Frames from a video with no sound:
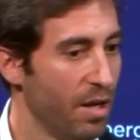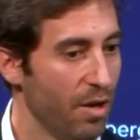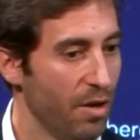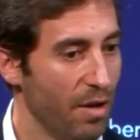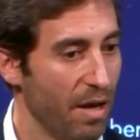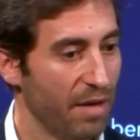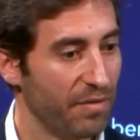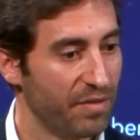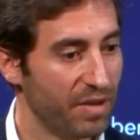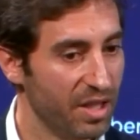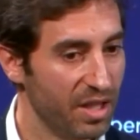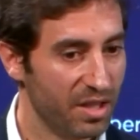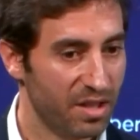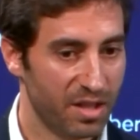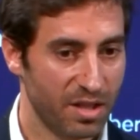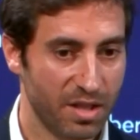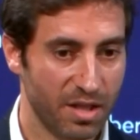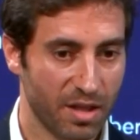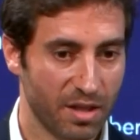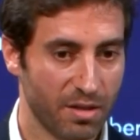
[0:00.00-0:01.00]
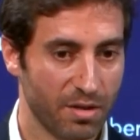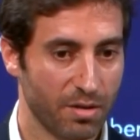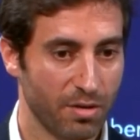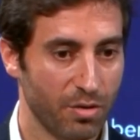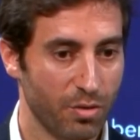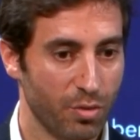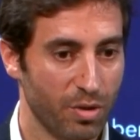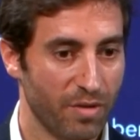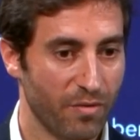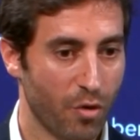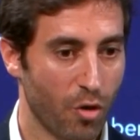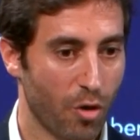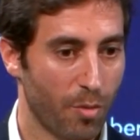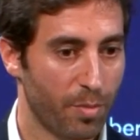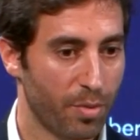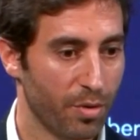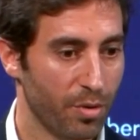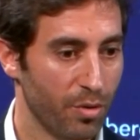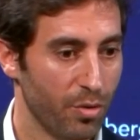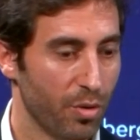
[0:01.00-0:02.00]
affinity and uh, you
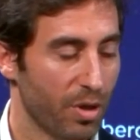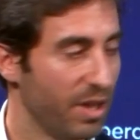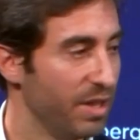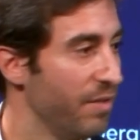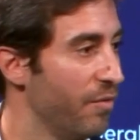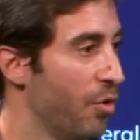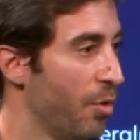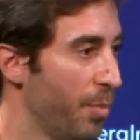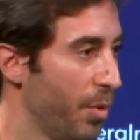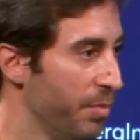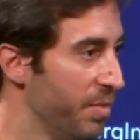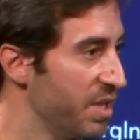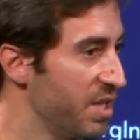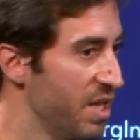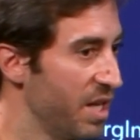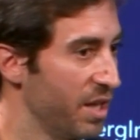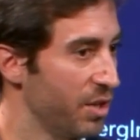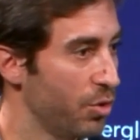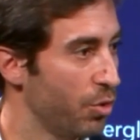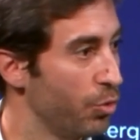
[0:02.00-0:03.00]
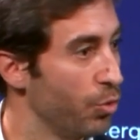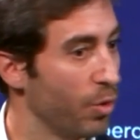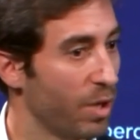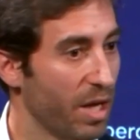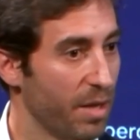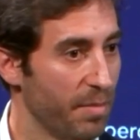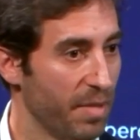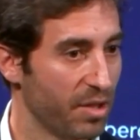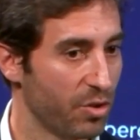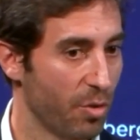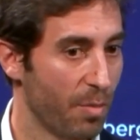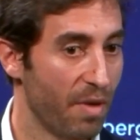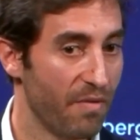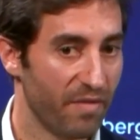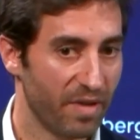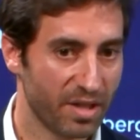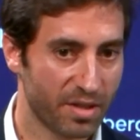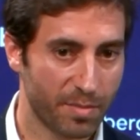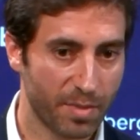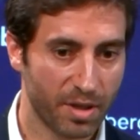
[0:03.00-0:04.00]
develop you can develop a business or you can make some
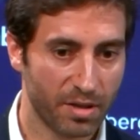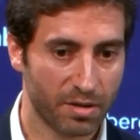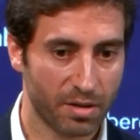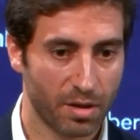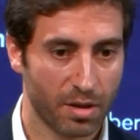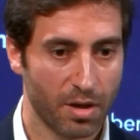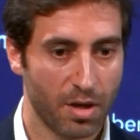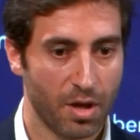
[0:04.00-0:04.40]
investment